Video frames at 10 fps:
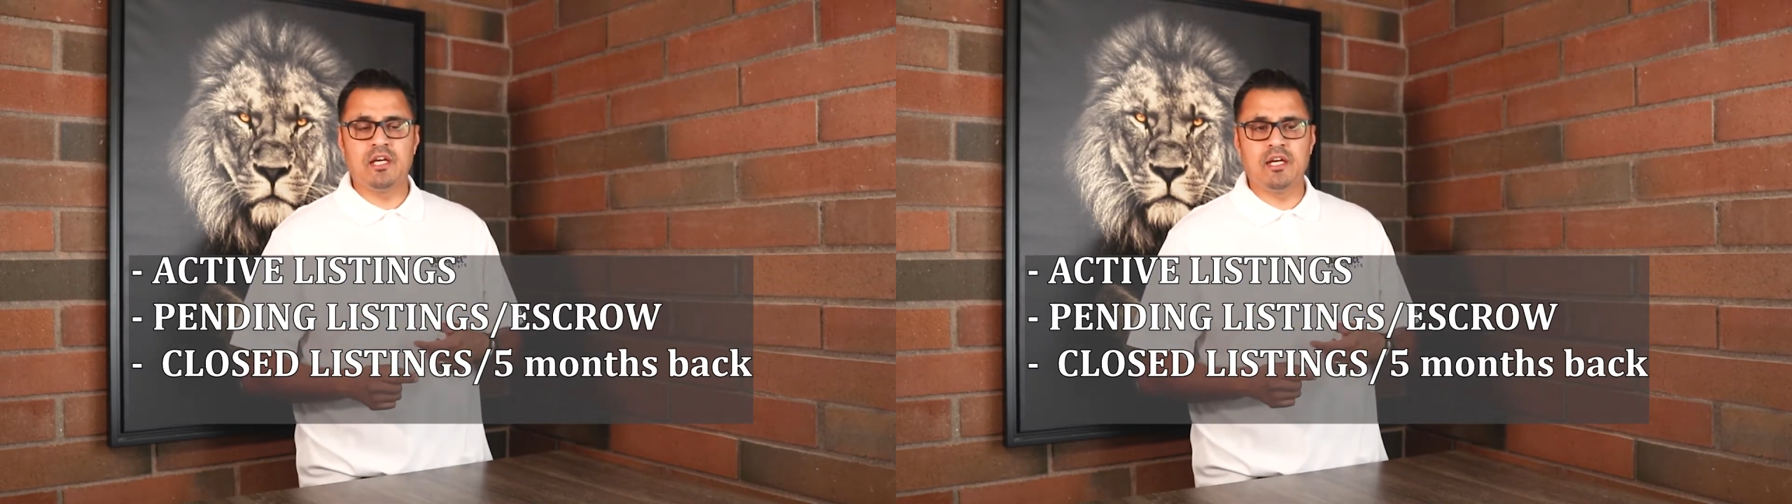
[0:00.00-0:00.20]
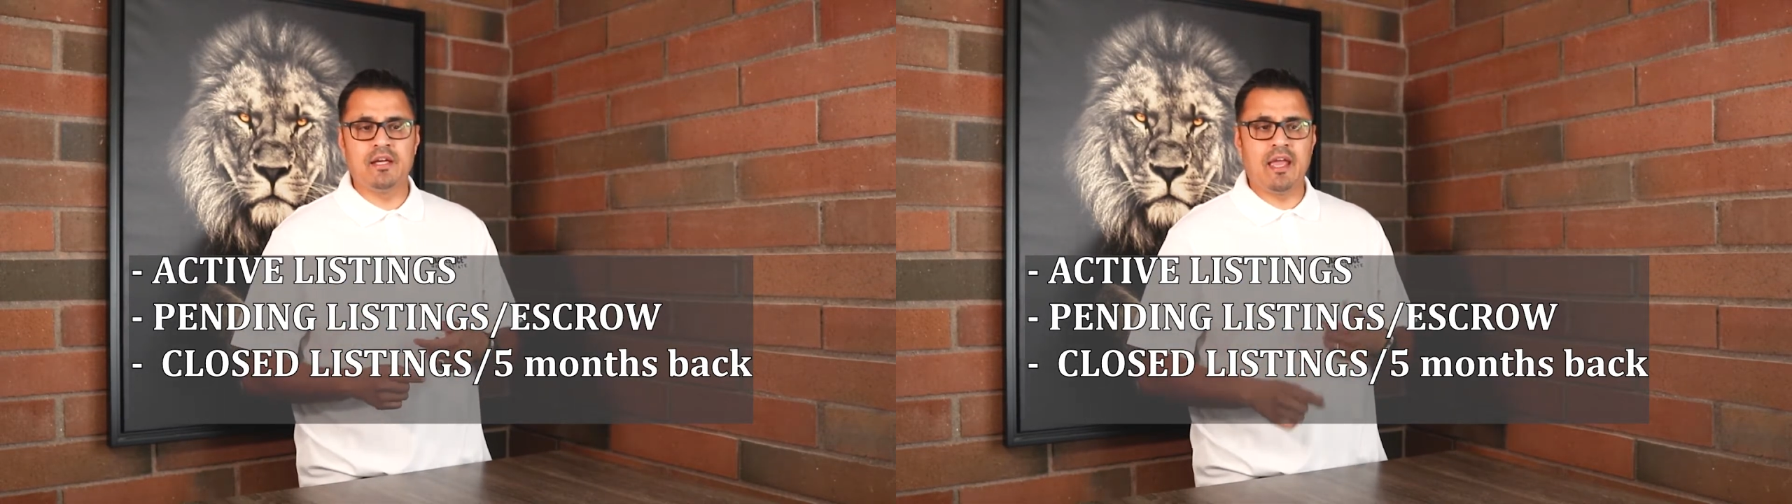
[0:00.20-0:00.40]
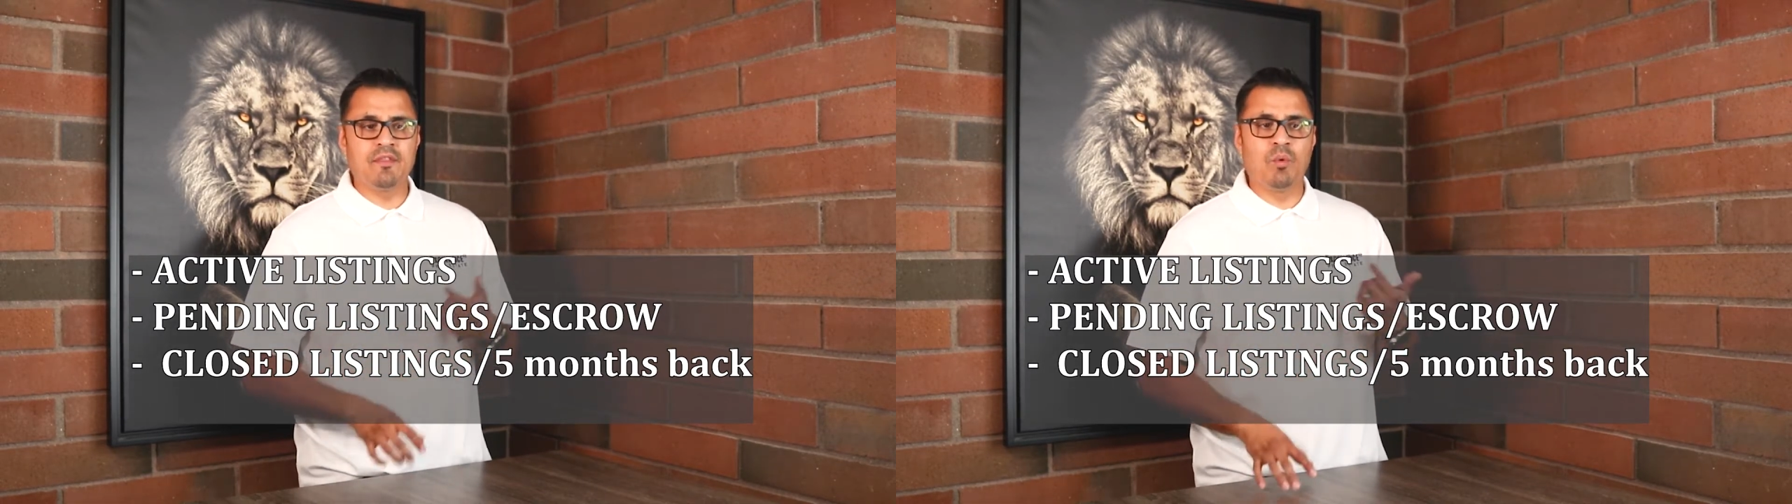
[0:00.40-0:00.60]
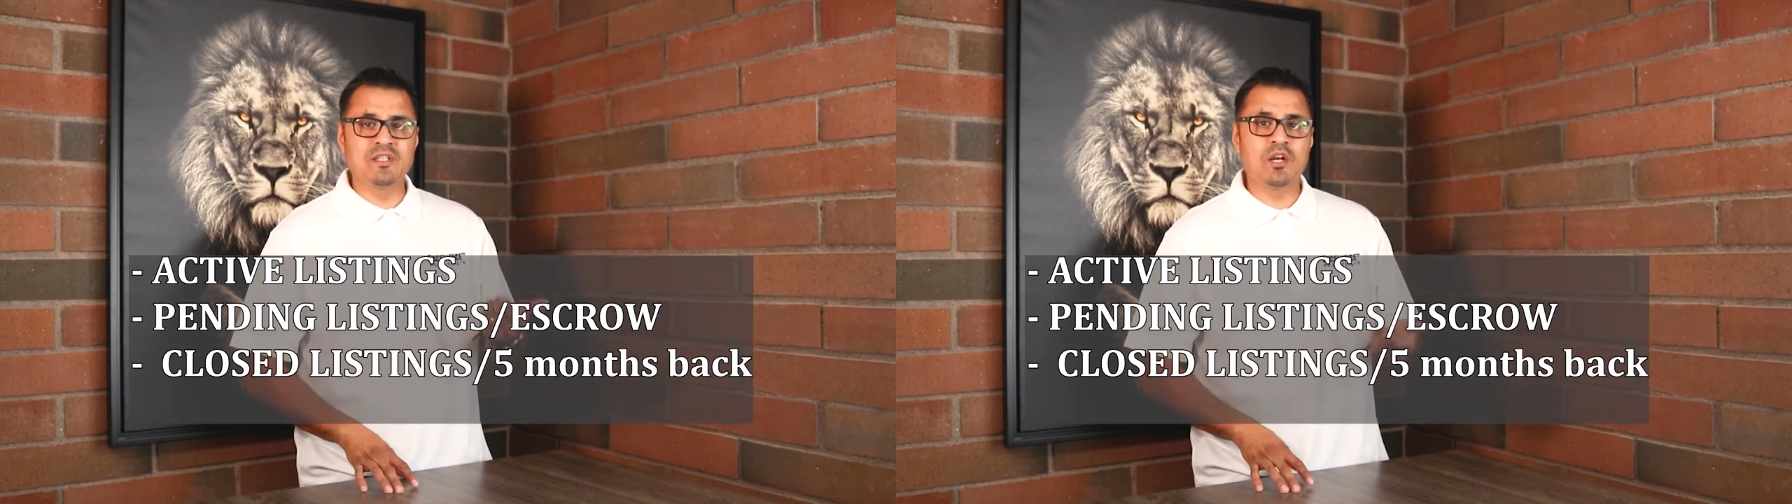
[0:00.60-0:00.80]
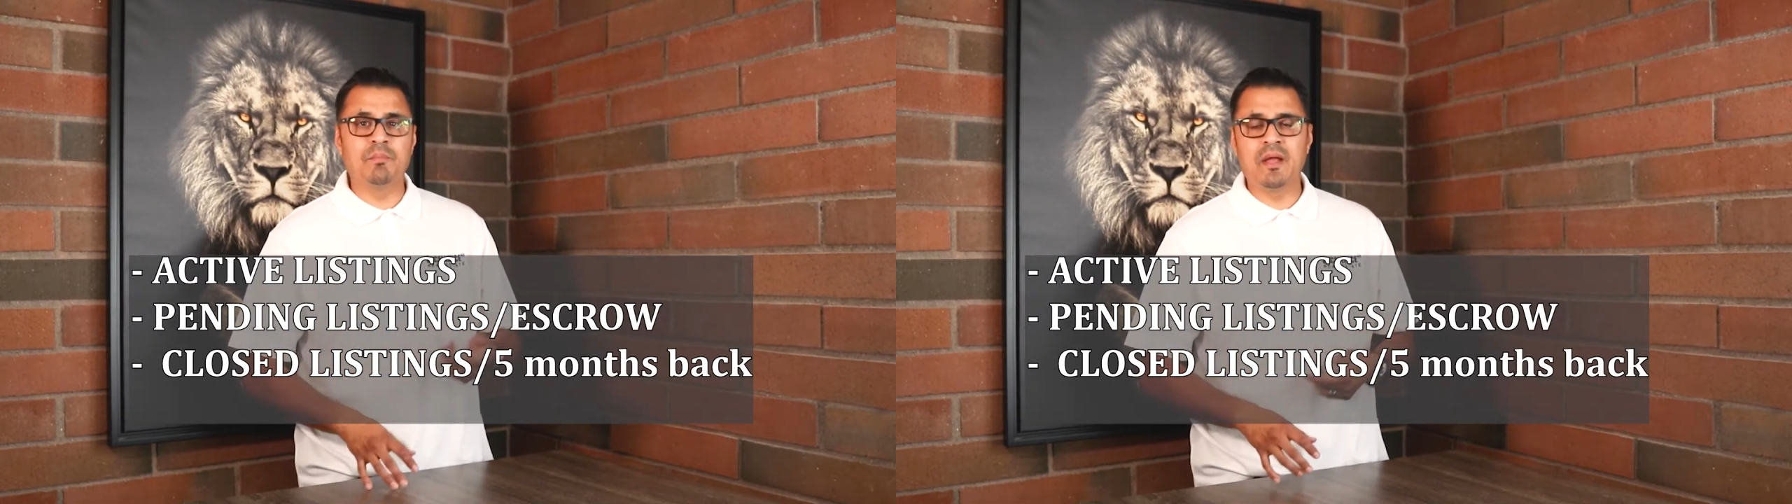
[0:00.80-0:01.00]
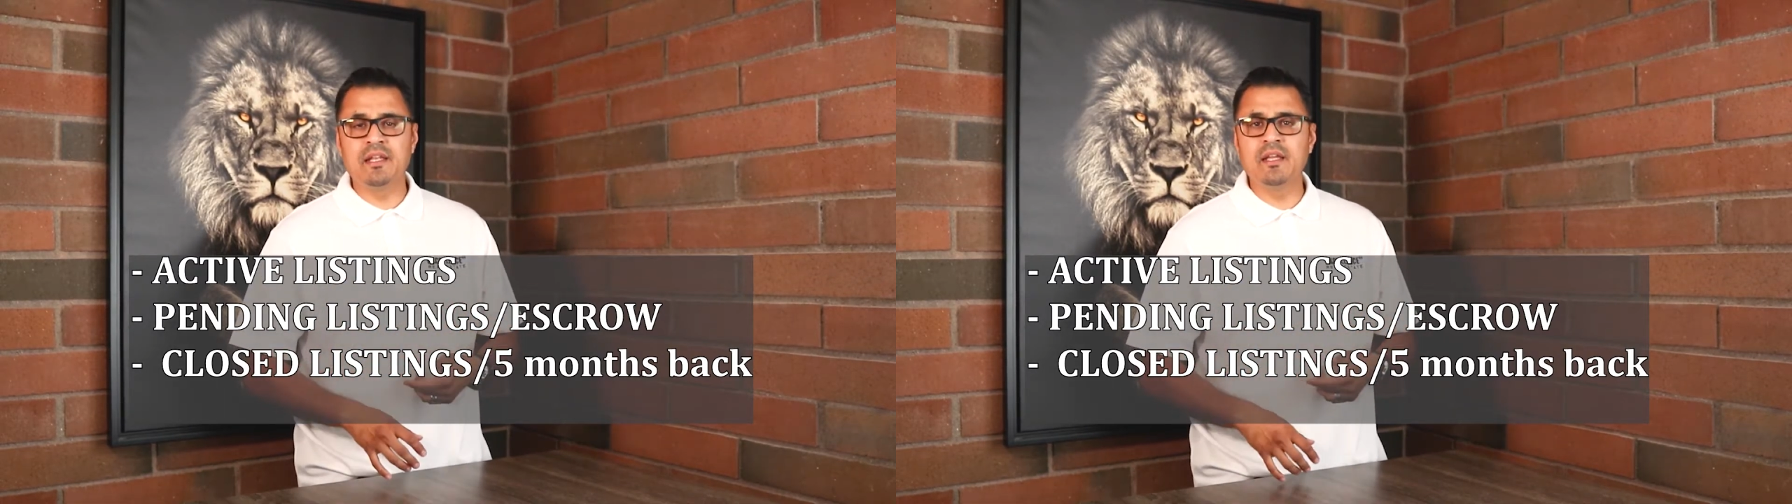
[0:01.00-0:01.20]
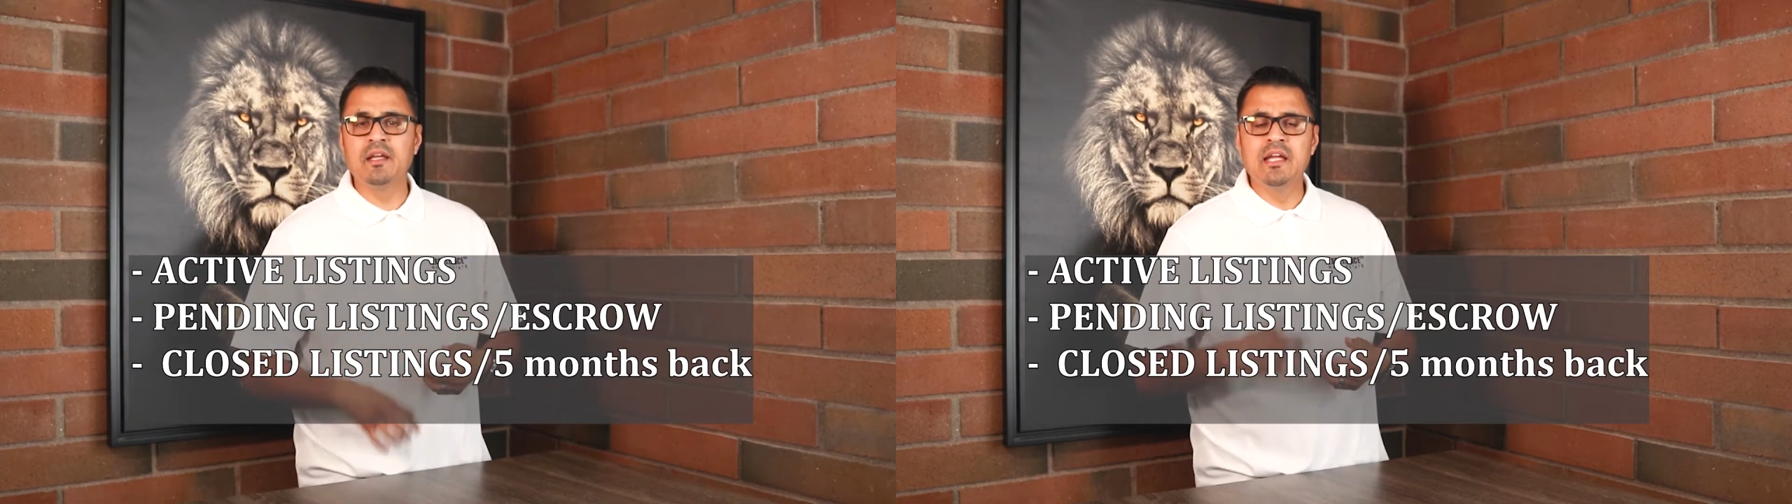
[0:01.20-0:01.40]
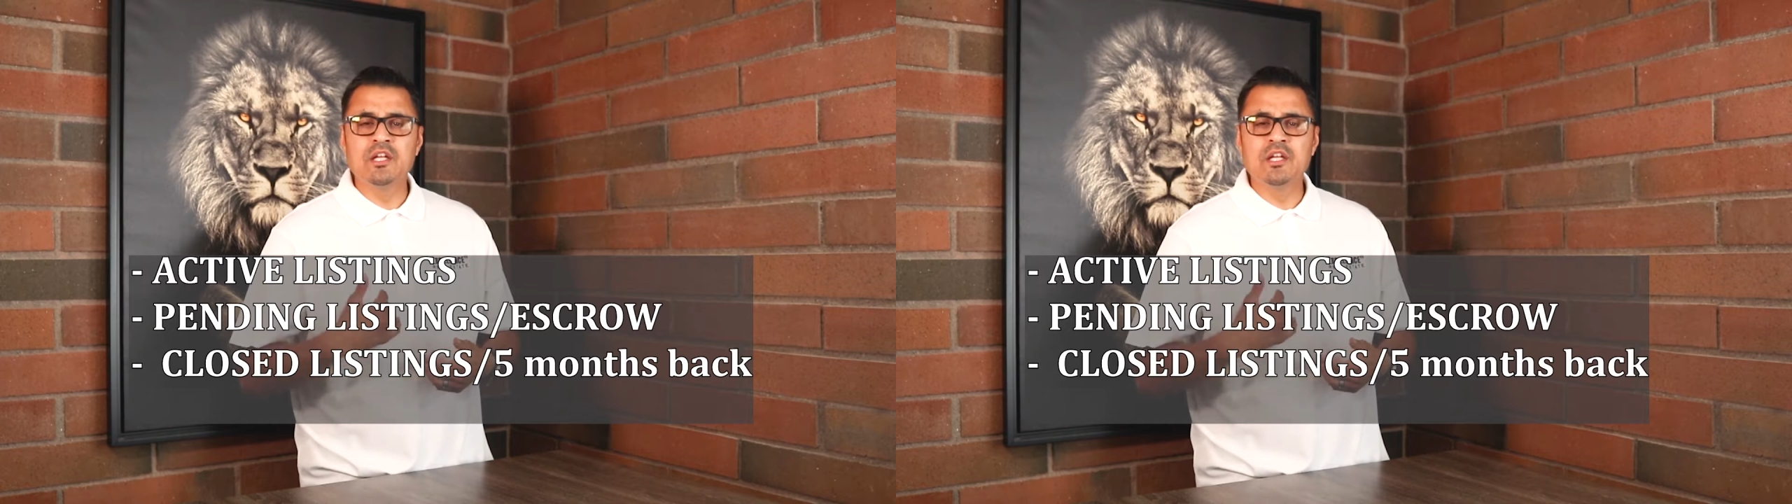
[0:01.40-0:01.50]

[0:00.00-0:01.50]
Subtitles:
and the ones that are pending.